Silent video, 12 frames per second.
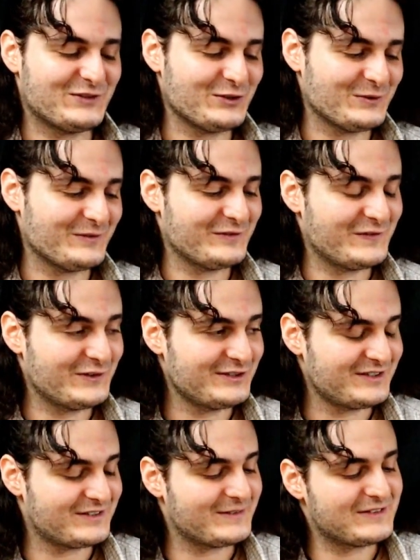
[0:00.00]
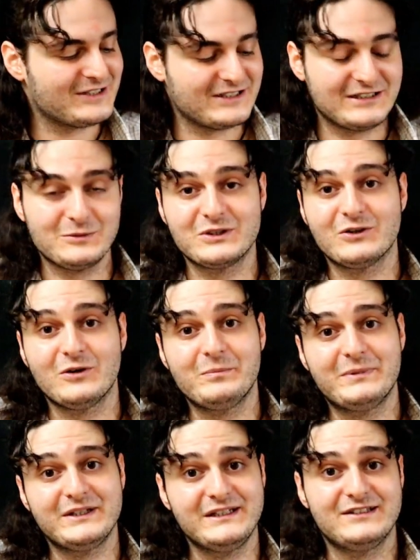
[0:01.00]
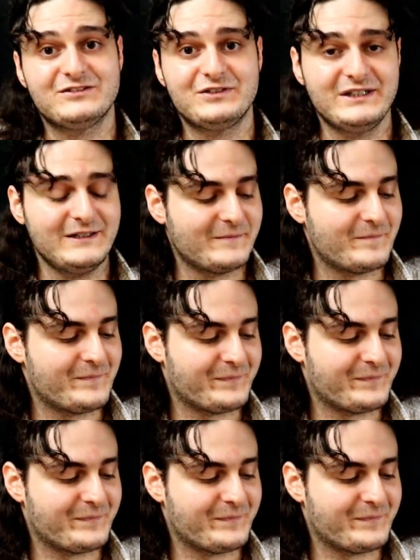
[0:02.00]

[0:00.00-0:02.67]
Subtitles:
So first, starting with the open E string,